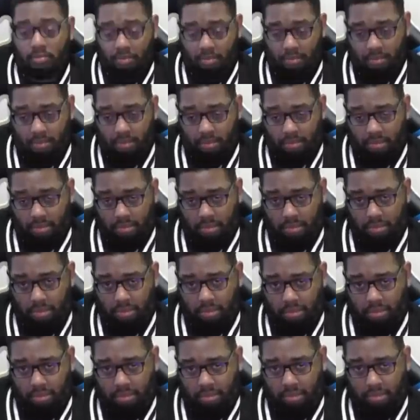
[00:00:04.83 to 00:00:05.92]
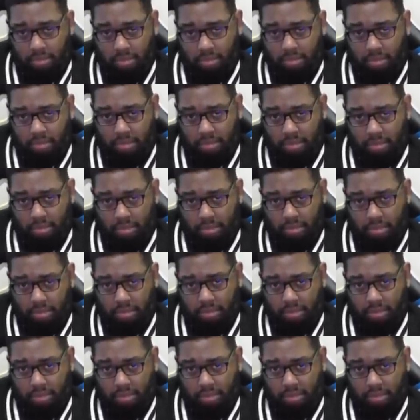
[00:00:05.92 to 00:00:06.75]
(silence)